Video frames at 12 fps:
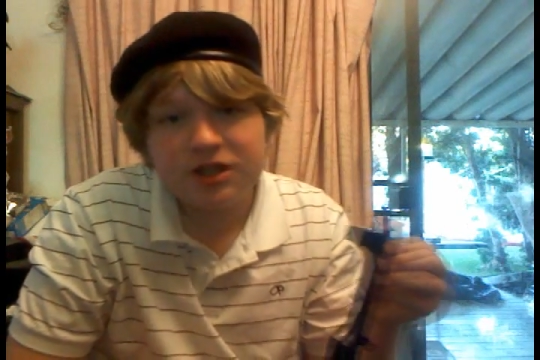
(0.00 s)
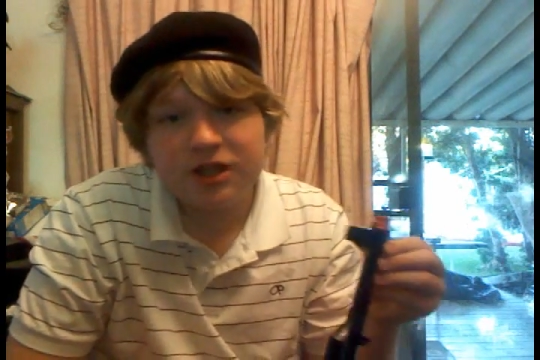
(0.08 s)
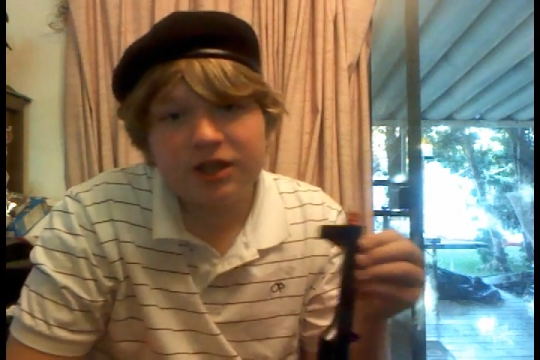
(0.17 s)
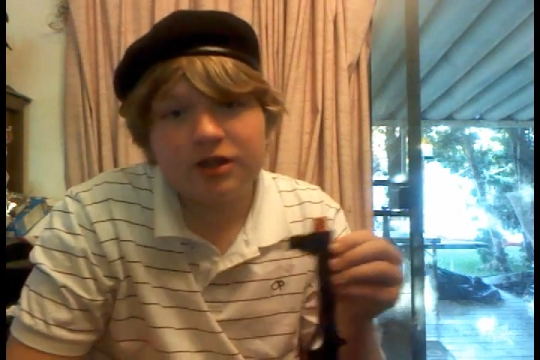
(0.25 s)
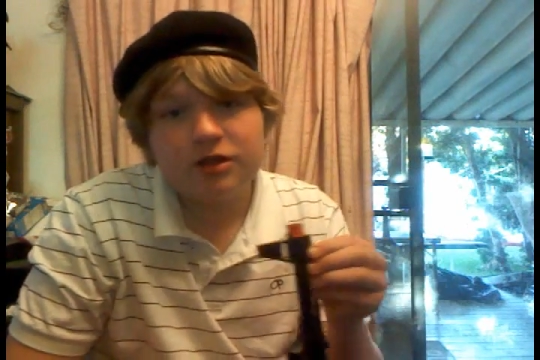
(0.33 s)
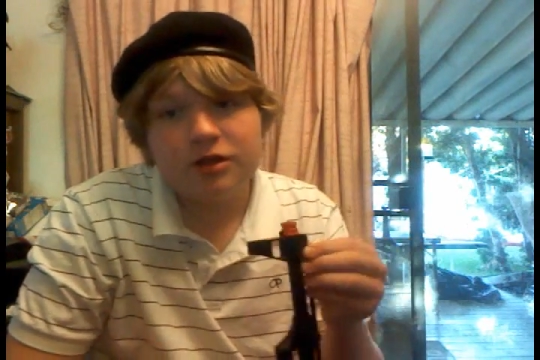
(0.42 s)

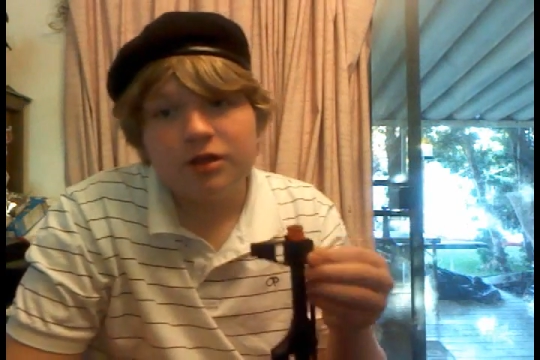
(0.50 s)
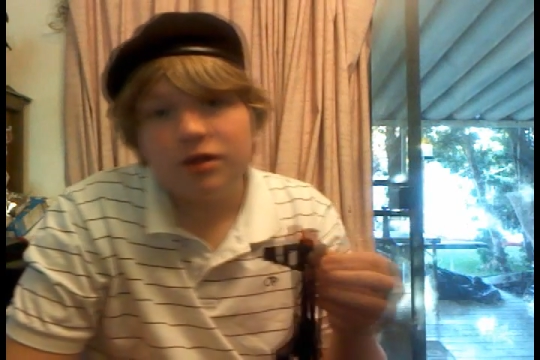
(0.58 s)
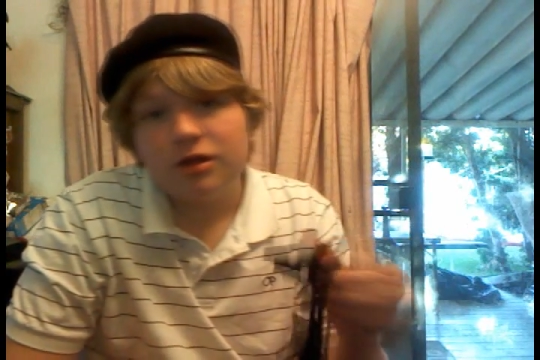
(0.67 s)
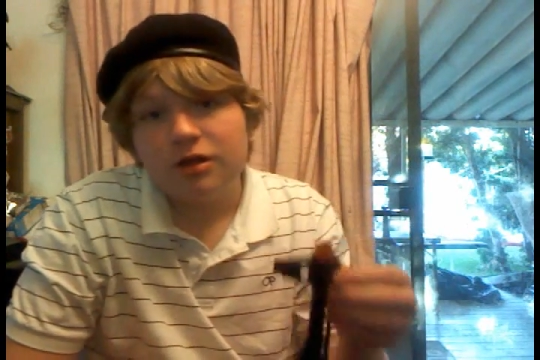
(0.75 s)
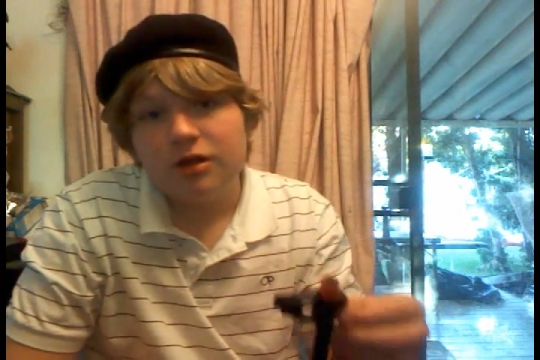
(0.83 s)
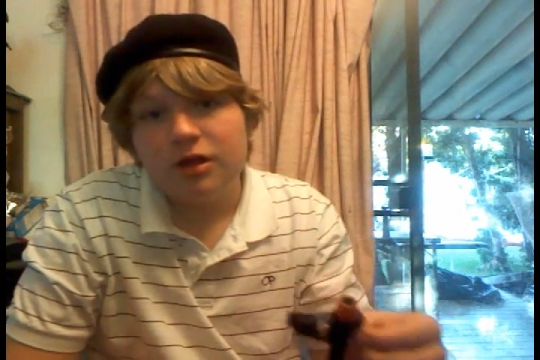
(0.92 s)
Like,
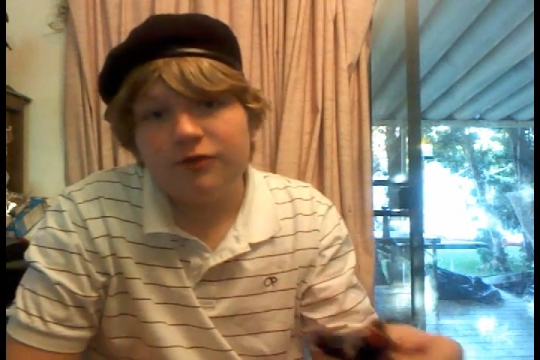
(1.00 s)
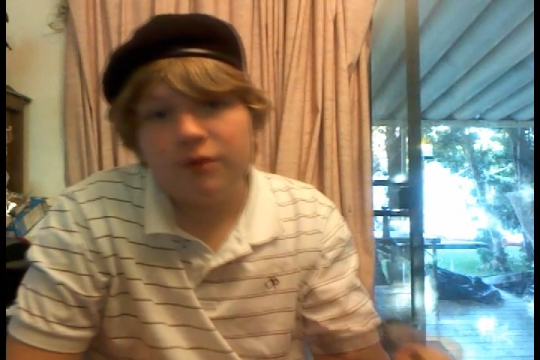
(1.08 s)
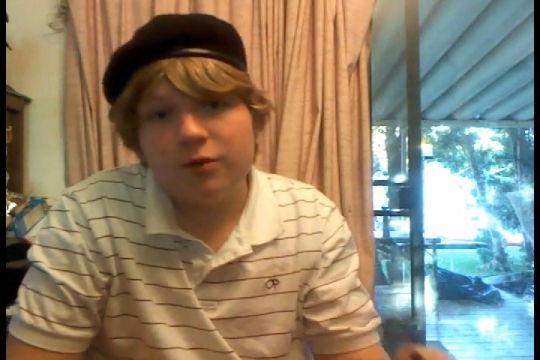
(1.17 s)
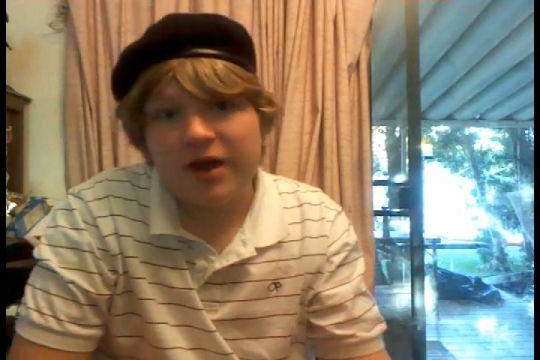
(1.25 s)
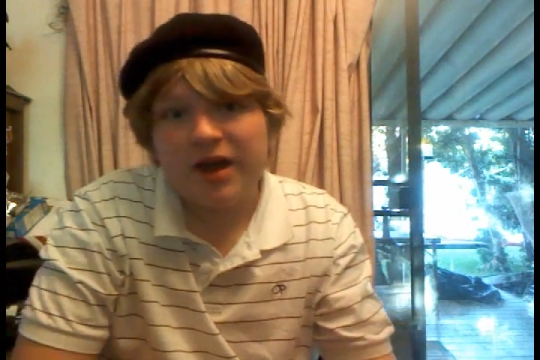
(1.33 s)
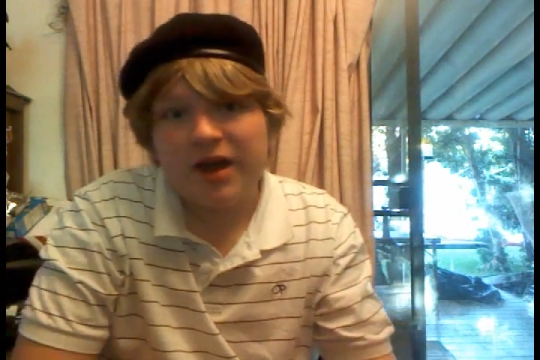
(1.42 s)
if you
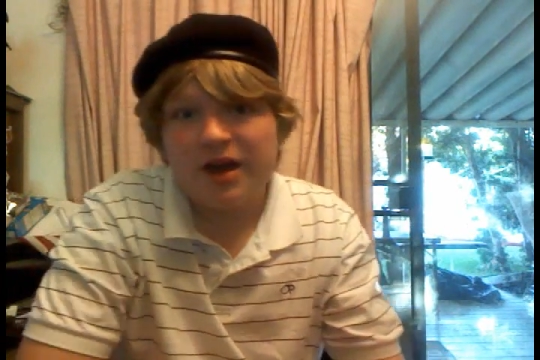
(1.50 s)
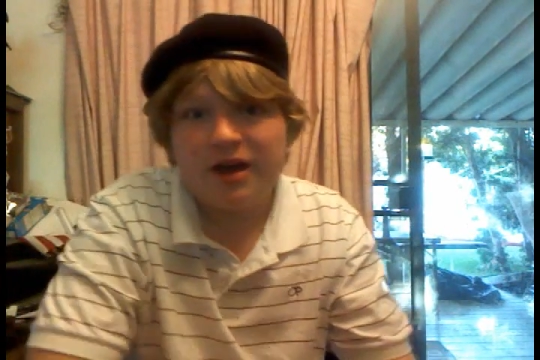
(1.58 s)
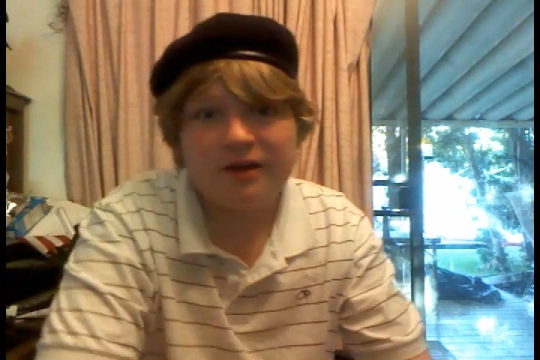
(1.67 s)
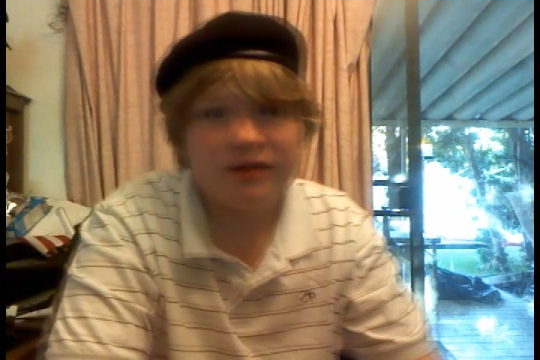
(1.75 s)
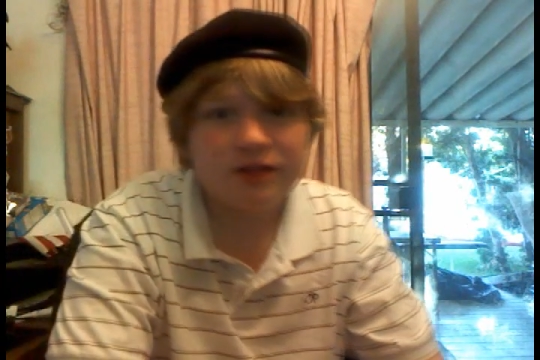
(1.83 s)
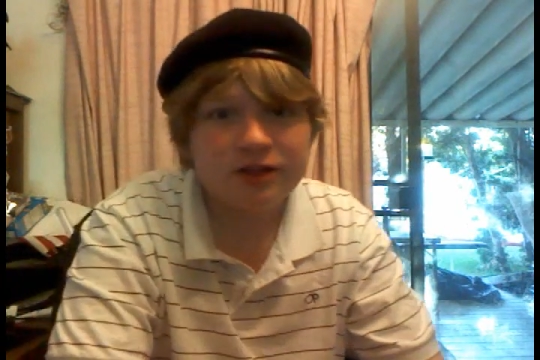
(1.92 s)

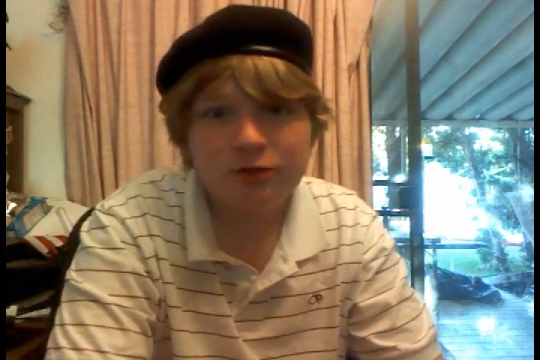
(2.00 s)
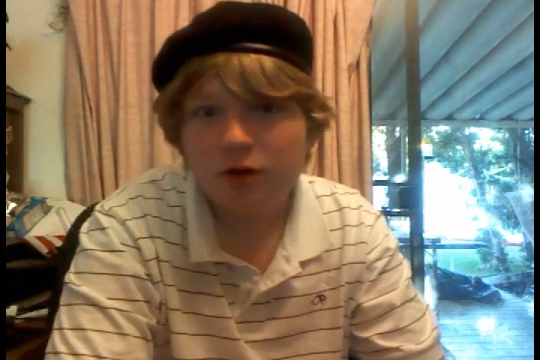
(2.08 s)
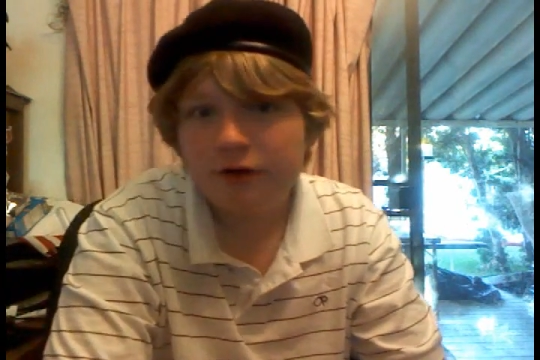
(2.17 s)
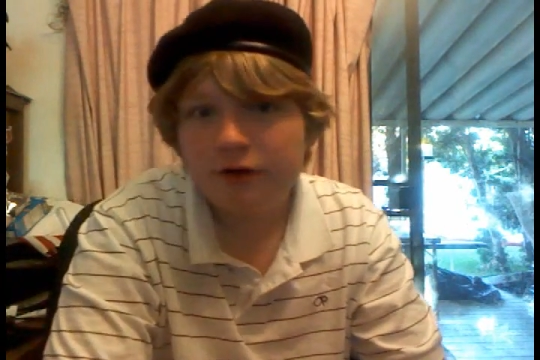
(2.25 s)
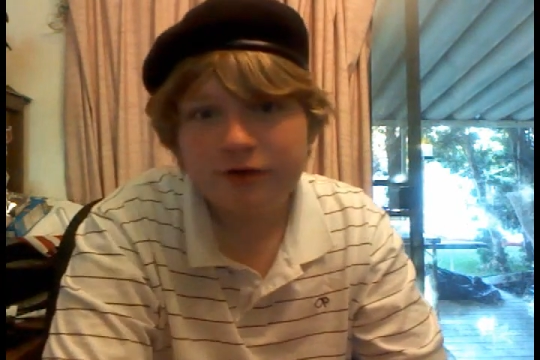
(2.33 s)
have like 12